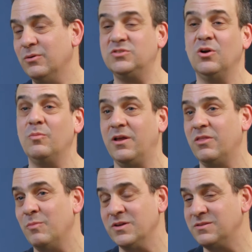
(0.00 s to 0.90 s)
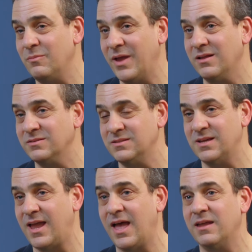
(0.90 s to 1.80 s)
there were so many other muscle
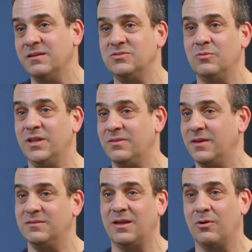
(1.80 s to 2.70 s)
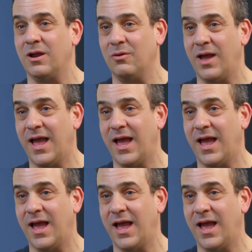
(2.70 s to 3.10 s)
imbalances I had and so many things that were out of